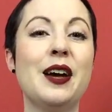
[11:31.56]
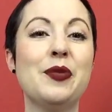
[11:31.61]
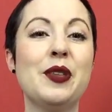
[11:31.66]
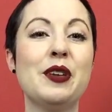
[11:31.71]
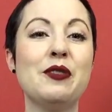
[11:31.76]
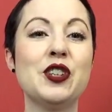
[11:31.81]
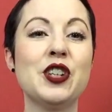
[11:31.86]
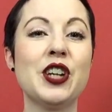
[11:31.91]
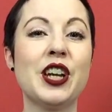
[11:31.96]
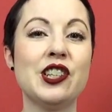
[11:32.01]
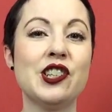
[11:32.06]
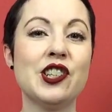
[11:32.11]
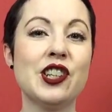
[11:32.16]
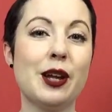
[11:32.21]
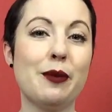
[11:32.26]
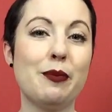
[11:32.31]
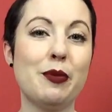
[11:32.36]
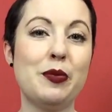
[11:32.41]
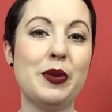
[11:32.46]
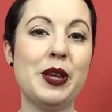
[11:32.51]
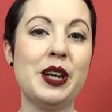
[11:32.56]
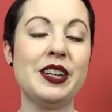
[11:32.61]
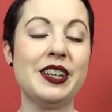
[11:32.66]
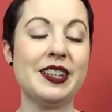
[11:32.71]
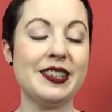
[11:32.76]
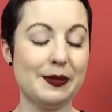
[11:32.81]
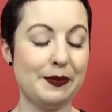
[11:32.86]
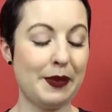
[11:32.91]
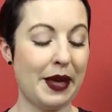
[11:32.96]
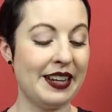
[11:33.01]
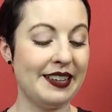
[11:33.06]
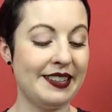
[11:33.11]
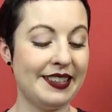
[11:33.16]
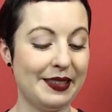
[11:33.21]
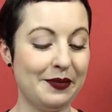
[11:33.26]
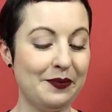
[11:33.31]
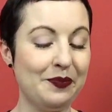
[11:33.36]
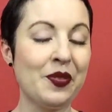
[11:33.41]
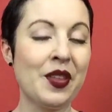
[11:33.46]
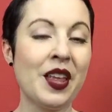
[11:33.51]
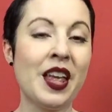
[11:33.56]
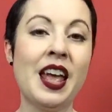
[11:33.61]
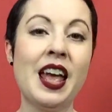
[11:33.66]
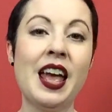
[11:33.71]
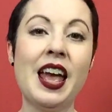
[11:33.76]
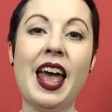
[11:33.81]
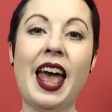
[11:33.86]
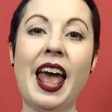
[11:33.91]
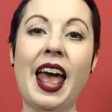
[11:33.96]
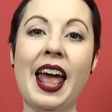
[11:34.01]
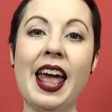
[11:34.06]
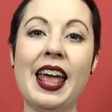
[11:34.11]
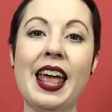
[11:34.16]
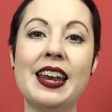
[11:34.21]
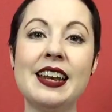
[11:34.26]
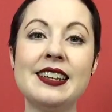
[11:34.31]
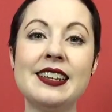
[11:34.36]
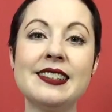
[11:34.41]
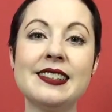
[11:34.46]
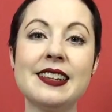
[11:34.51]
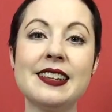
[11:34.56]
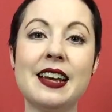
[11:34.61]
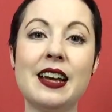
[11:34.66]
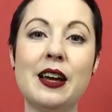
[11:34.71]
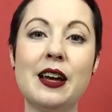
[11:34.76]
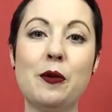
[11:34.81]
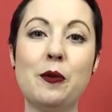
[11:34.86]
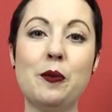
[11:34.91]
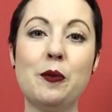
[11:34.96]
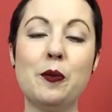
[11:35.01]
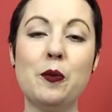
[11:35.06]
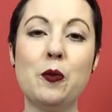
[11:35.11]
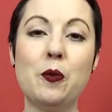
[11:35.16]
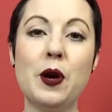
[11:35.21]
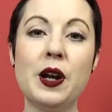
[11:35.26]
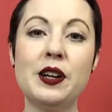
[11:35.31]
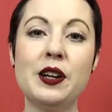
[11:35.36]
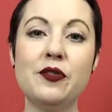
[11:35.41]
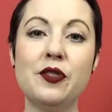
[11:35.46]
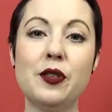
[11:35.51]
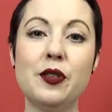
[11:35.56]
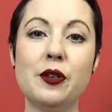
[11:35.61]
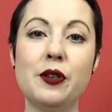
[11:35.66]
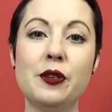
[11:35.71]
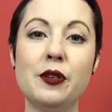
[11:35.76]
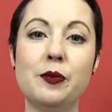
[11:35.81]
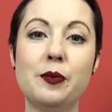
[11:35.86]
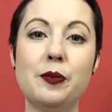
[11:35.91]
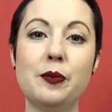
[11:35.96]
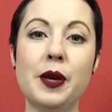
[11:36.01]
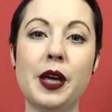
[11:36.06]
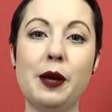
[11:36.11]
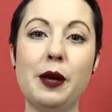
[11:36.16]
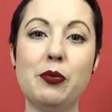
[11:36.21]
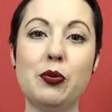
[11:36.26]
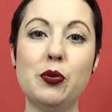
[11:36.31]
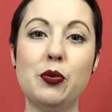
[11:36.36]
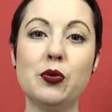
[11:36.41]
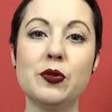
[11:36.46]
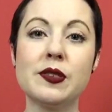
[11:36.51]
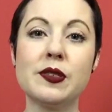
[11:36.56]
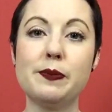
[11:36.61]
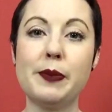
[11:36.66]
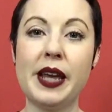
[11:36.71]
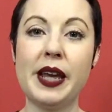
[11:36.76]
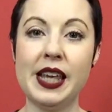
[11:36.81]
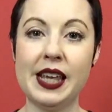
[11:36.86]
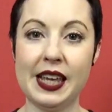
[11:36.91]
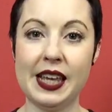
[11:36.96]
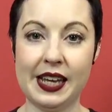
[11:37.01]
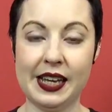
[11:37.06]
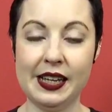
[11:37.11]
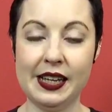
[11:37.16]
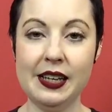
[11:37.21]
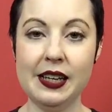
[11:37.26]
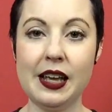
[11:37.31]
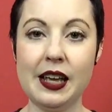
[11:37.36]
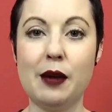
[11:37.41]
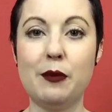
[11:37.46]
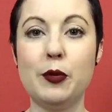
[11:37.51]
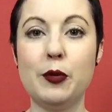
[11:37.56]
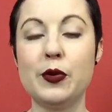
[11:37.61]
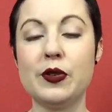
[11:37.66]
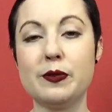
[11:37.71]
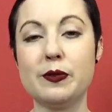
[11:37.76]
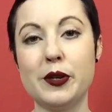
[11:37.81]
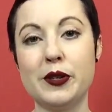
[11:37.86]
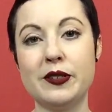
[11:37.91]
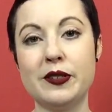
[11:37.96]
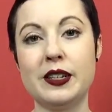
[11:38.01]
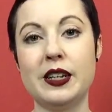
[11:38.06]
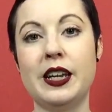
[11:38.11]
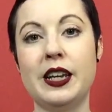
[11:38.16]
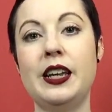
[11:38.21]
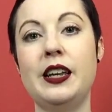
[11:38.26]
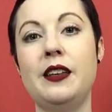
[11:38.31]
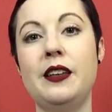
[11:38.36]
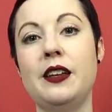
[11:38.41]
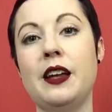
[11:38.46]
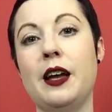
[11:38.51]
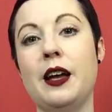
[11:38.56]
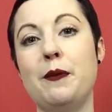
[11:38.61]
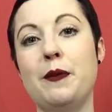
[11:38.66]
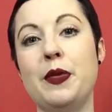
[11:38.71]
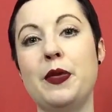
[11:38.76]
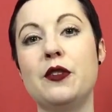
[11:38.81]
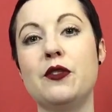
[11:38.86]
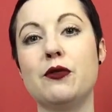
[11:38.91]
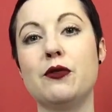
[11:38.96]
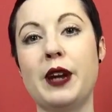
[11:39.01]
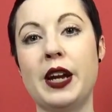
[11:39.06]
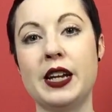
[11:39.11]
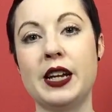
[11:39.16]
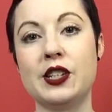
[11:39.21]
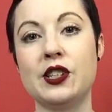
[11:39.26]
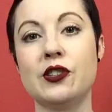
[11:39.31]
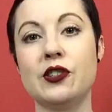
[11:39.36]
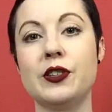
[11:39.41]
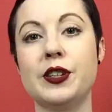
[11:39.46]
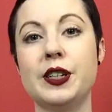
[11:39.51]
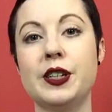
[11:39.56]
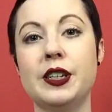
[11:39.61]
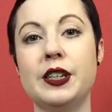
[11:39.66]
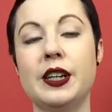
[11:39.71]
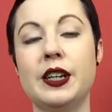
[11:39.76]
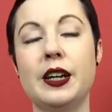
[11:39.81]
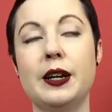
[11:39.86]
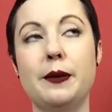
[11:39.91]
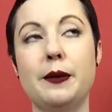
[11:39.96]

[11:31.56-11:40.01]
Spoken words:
They've changed it up a bit and expanded it. And one of the people speaking, it was mostly the director and